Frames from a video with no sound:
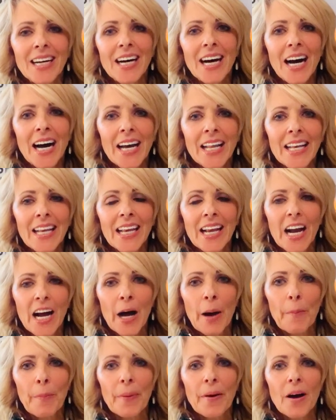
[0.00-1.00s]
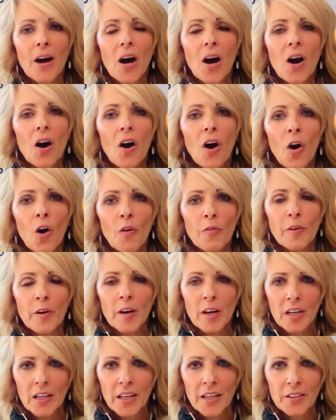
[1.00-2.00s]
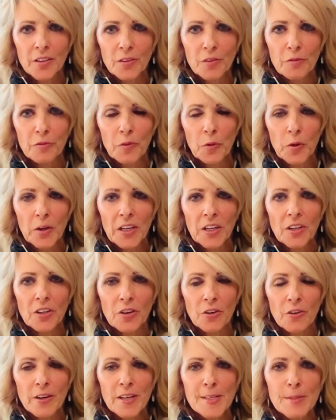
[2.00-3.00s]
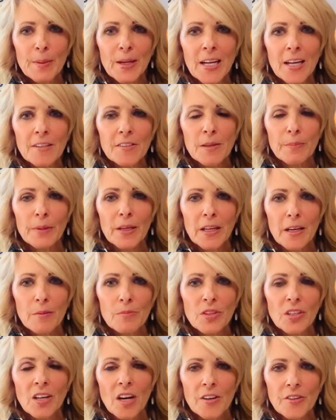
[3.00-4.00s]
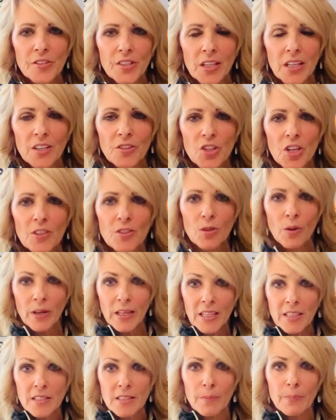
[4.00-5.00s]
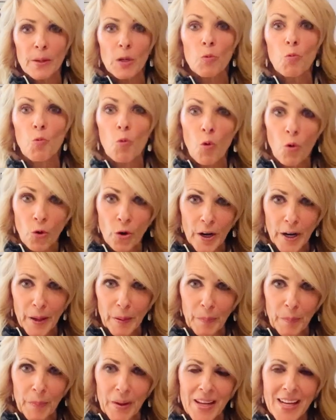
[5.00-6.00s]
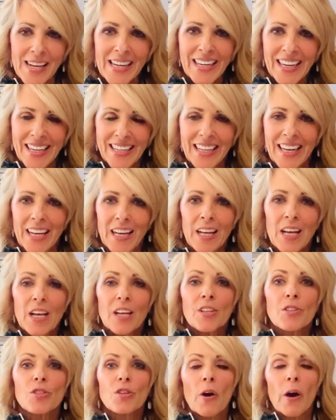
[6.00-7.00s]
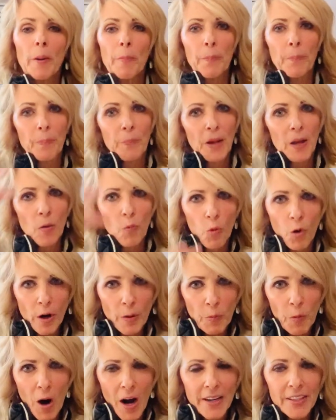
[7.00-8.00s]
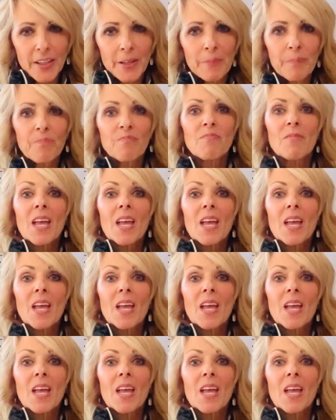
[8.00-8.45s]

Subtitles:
honey up over 140 degrees because it becomes a carcinogen. So it needs to be warm honey. So I get warm water,